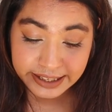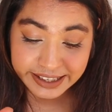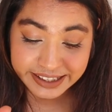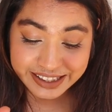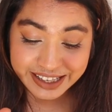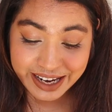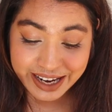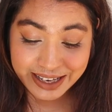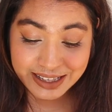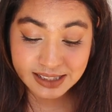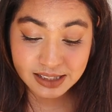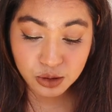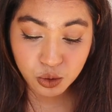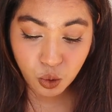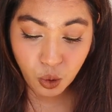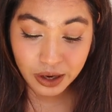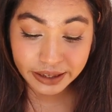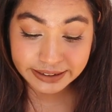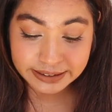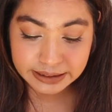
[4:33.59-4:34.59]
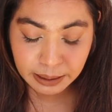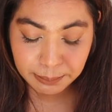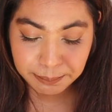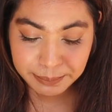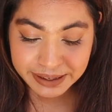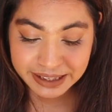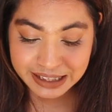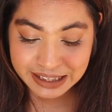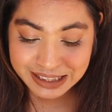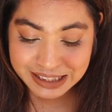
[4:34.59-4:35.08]
it has quite a
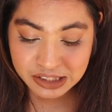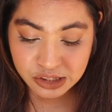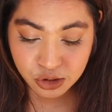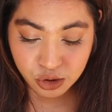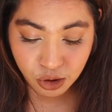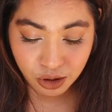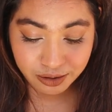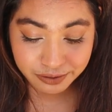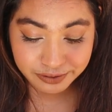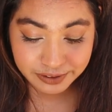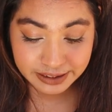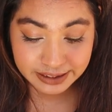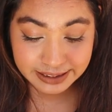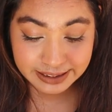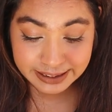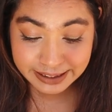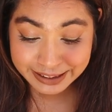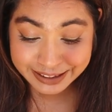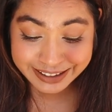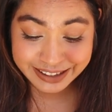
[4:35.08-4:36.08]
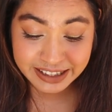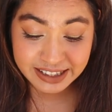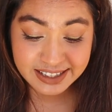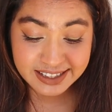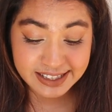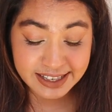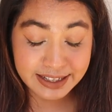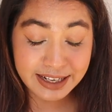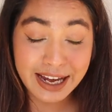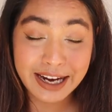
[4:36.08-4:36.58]
big list of
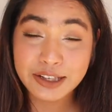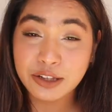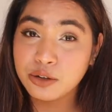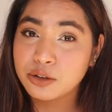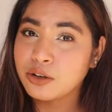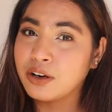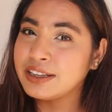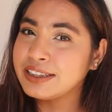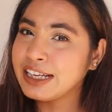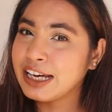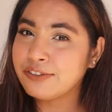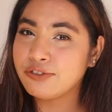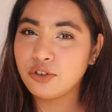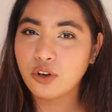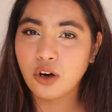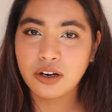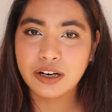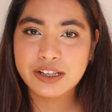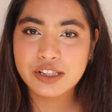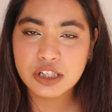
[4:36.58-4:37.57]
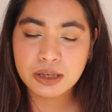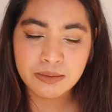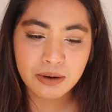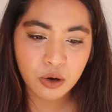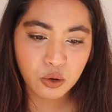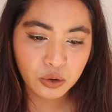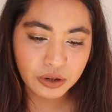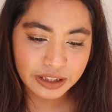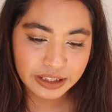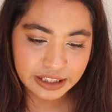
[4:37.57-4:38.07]
ingredients, and I do not have knowledge
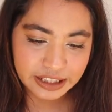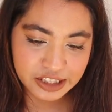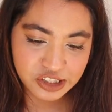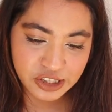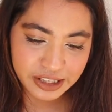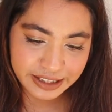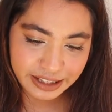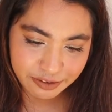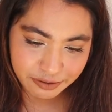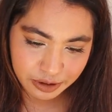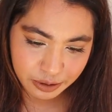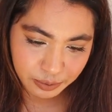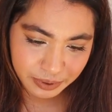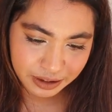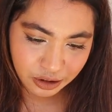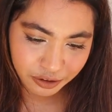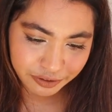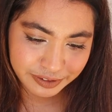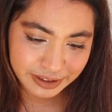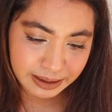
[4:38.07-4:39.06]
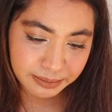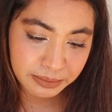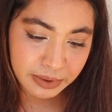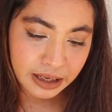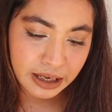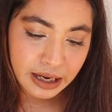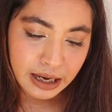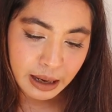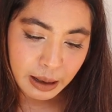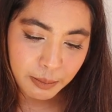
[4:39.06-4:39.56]
about each and every one of
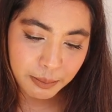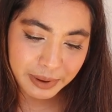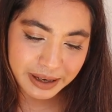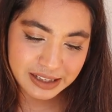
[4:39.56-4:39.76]
them.